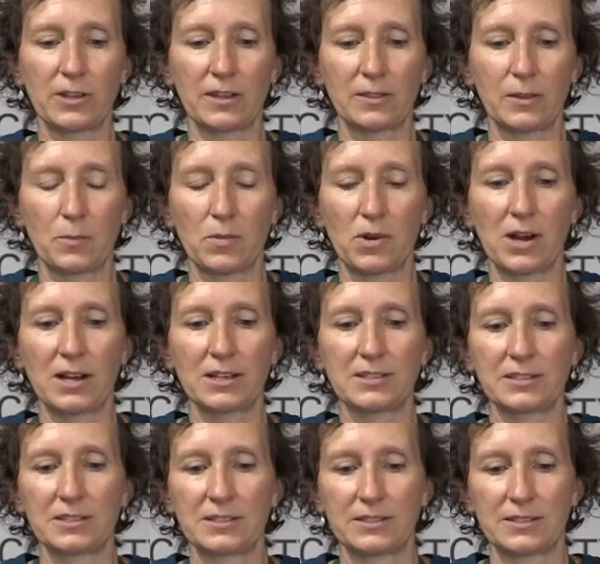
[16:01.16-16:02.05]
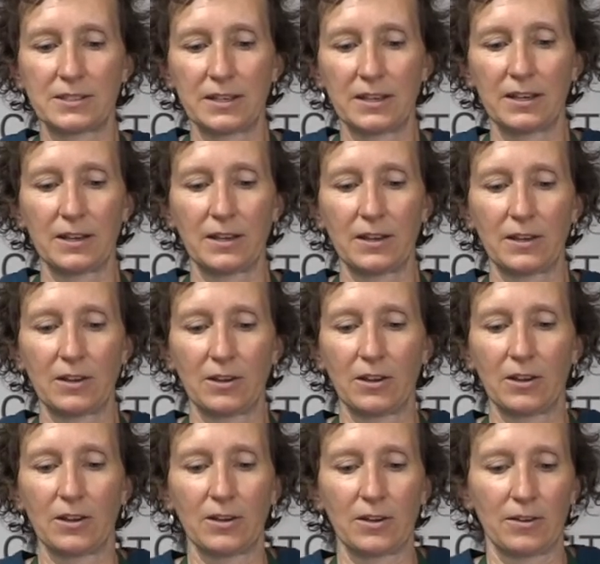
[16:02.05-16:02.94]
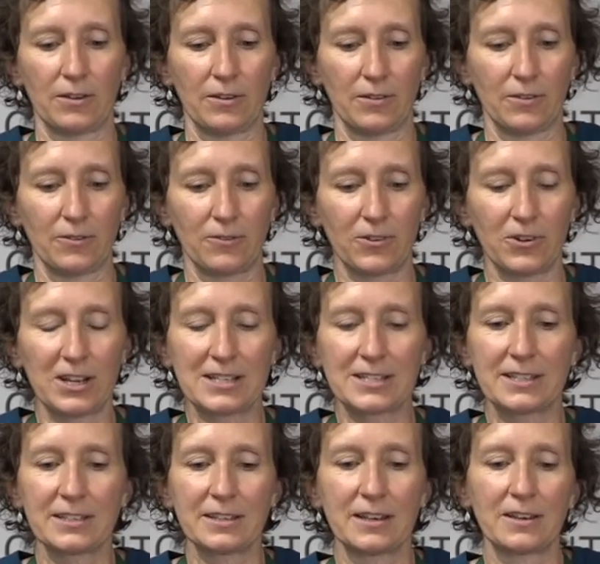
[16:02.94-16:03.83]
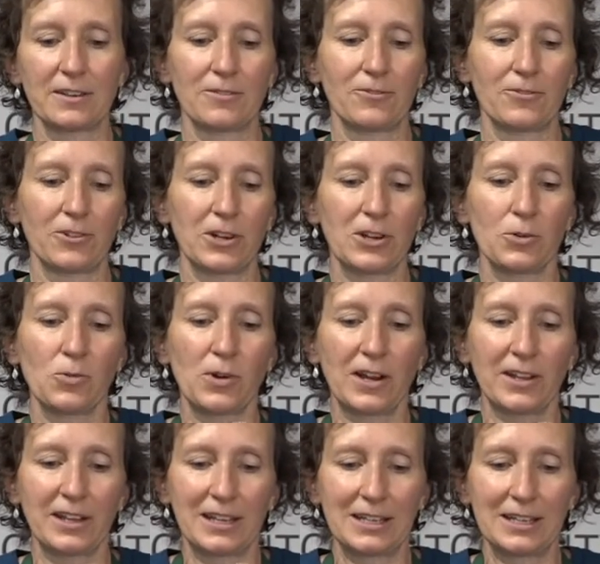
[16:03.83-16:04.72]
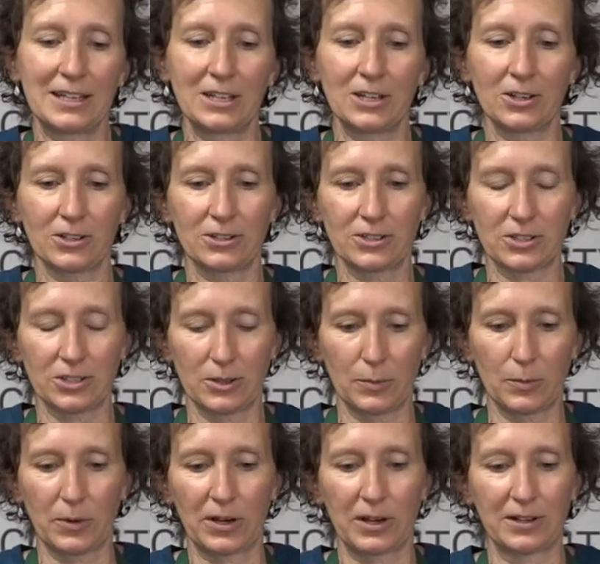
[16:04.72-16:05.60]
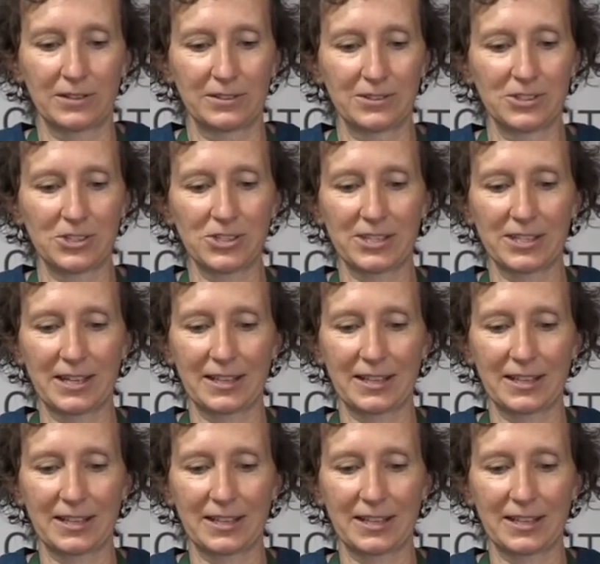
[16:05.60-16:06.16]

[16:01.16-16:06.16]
that the moss is very well adhered to the ball, just